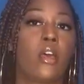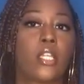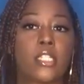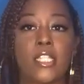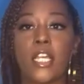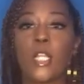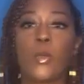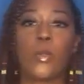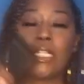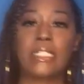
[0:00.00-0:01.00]
On a scale
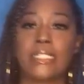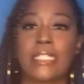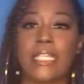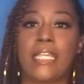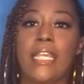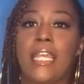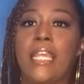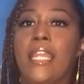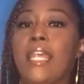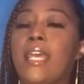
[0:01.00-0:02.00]
of 1 to
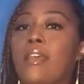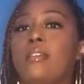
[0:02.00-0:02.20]
10,